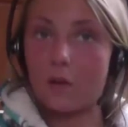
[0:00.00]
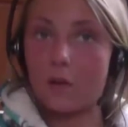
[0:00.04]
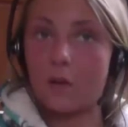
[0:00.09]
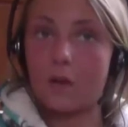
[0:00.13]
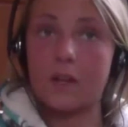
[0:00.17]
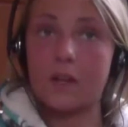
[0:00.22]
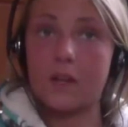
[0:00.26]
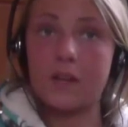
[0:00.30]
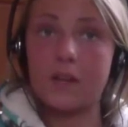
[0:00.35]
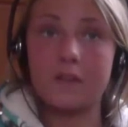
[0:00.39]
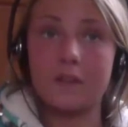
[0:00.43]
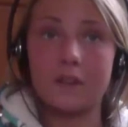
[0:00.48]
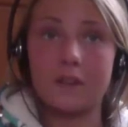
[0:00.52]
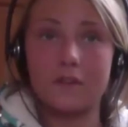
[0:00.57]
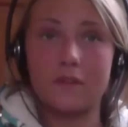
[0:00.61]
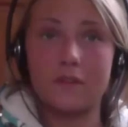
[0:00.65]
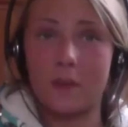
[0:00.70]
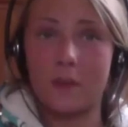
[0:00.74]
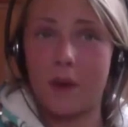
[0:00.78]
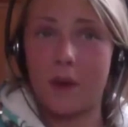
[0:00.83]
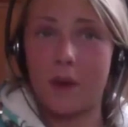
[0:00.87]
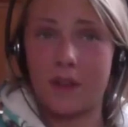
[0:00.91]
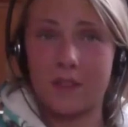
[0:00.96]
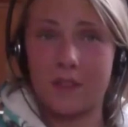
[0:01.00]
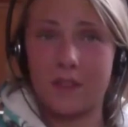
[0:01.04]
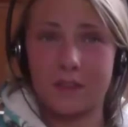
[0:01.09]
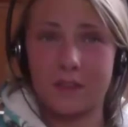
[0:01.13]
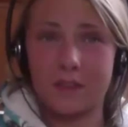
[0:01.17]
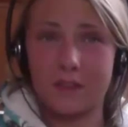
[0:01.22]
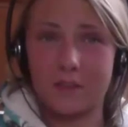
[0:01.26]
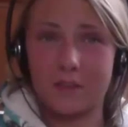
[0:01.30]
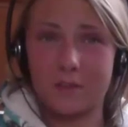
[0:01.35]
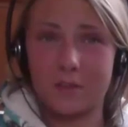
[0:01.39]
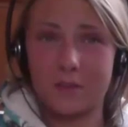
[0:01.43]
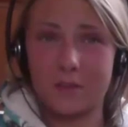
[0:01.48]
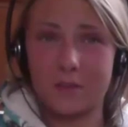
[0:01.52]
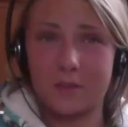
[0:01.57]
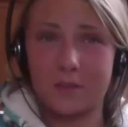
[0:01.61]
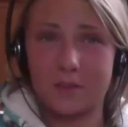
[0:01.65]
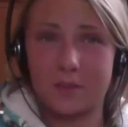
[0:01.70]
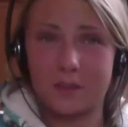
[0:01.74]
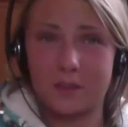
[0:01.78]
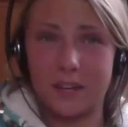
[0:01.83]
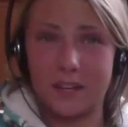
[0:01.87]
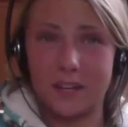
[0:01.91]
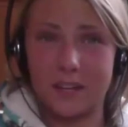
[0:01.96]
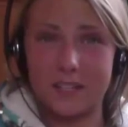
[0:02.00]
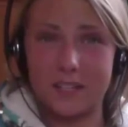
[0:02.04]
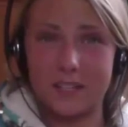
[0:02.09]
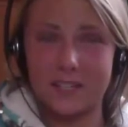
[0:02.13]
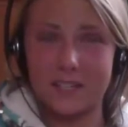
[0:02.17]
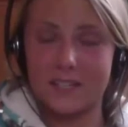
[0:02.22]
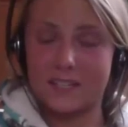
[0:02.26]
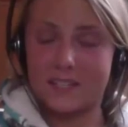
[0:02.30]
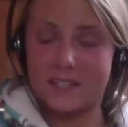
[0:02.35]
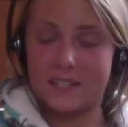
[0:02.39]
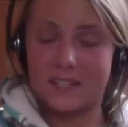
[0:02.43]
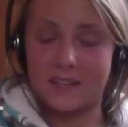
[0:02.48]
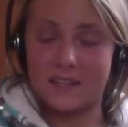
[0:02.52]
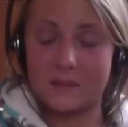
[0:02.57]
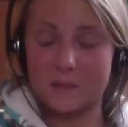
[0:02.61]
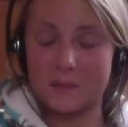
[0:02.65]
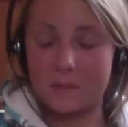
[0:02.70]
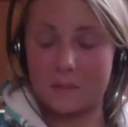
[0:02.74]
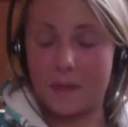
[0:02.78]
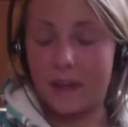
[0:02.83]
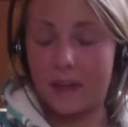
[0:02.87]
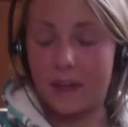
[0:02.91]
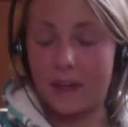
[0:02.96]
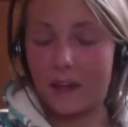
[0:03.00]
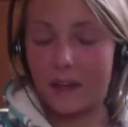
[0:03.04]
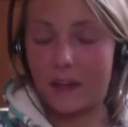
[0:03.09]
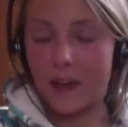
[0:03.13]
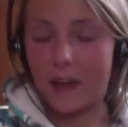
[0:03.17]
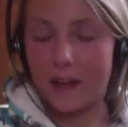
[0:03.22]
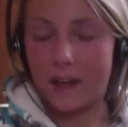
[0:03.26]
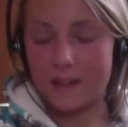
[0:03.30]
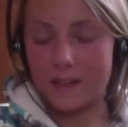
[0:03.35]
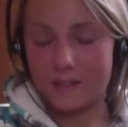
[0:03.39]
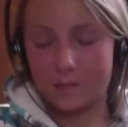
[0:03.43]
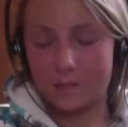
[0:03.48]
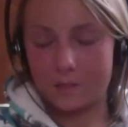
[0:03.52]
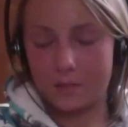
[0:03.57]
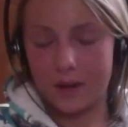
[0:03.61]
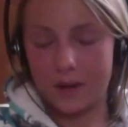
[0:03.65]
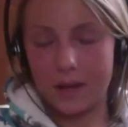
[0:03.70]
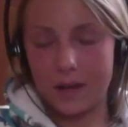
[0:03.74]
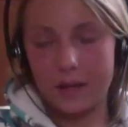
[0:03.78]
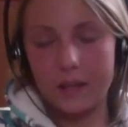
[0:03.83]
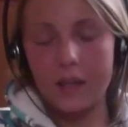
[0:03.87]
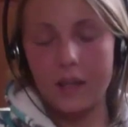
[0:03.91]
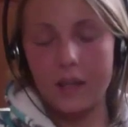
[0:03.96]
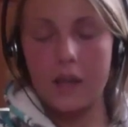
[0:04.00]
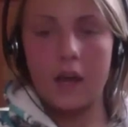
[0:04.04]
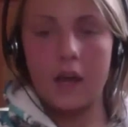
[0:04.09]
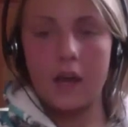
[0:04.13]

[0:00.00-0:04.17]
or even if I'm on the computer and because it gives my eyes a break,